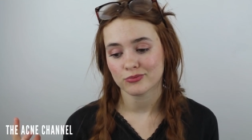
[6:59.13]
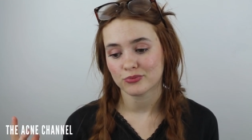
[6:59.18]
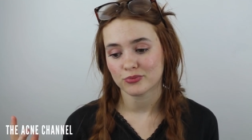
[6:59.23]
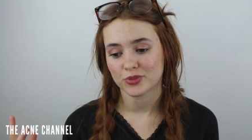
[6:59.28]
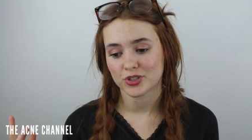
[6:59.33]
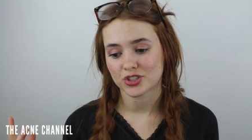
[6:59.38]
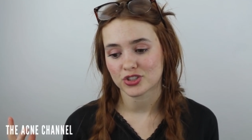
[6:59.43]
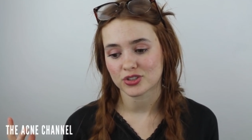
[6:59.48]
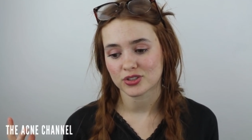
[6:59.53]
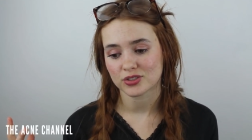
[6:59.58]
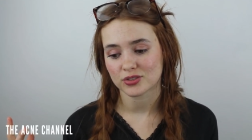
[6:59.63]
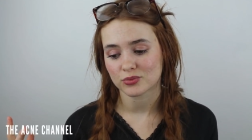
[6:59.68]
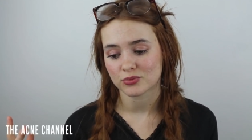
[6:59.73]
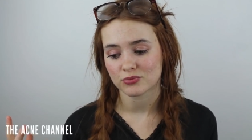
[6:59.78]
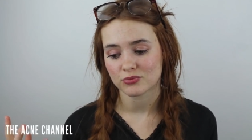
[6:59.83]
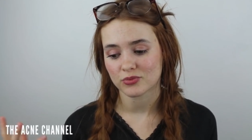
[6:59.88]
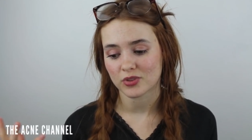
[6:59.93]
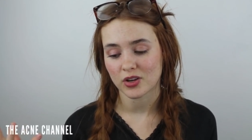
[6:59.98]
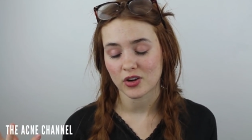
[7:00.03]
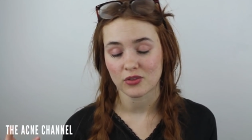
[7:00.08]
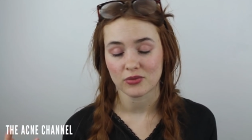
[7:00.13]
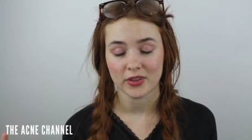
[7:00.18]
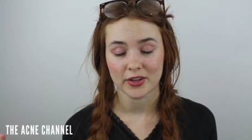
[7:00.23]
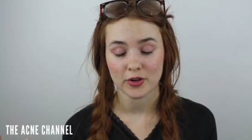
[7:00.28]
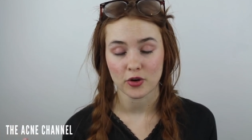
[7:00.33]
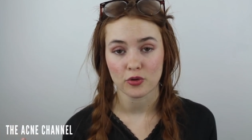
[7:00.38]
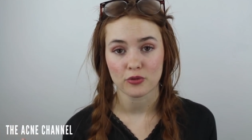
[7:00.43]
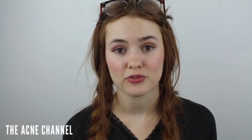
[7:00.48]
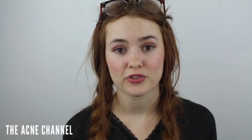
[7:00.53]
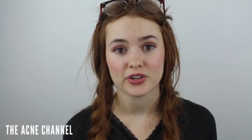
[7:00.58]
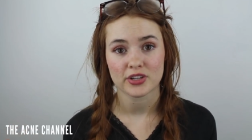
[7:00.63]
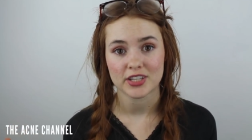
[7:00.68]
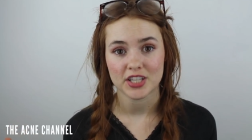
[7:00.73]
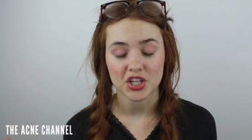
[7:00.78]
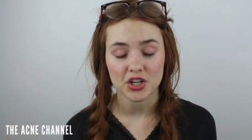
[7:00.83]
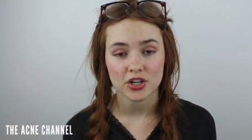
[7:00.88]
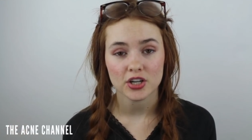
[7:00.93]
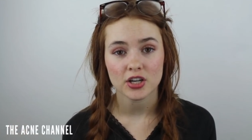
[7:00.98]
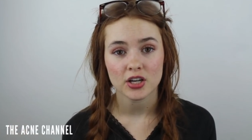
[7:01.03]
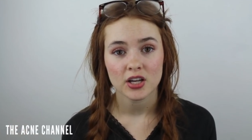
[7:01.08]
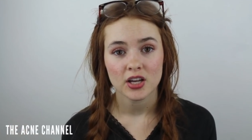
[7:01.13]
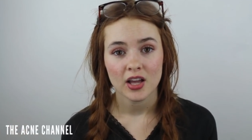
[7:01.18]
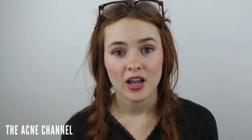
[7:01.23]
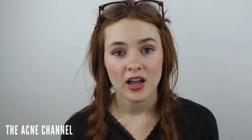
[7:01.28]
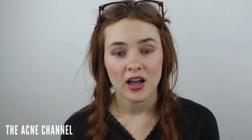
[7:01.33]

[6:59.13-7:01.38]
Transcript: which is like over a year.